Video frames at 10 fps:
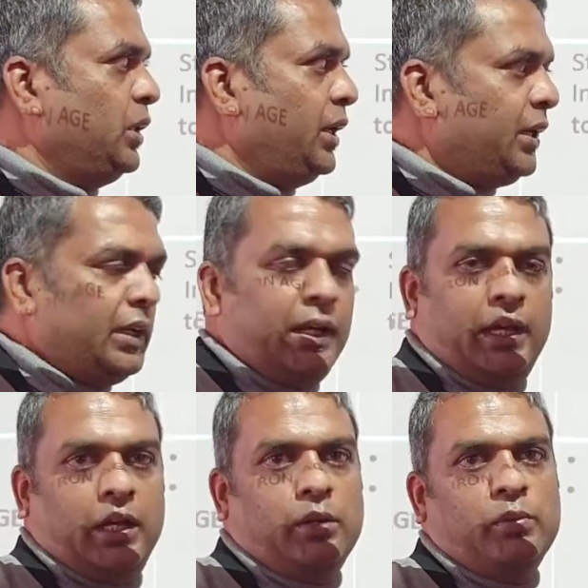And
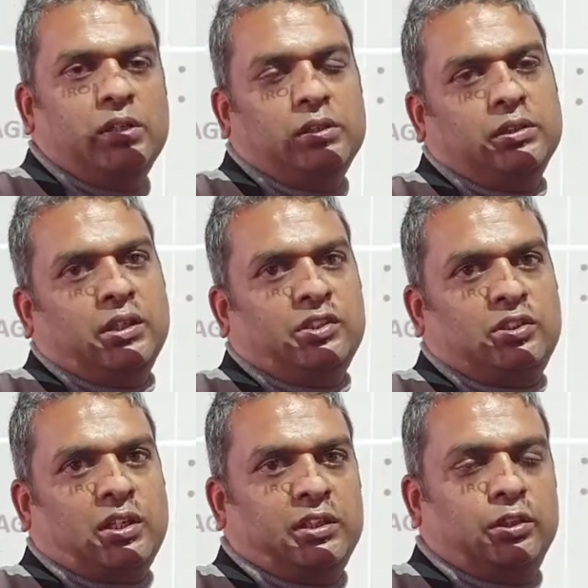animal, they
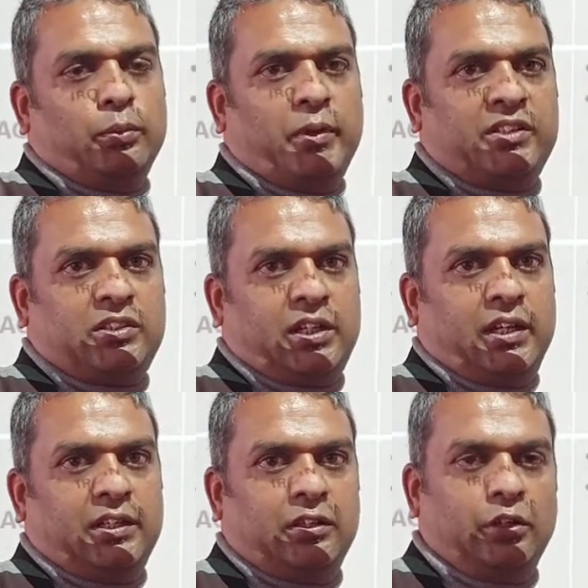started domesticating.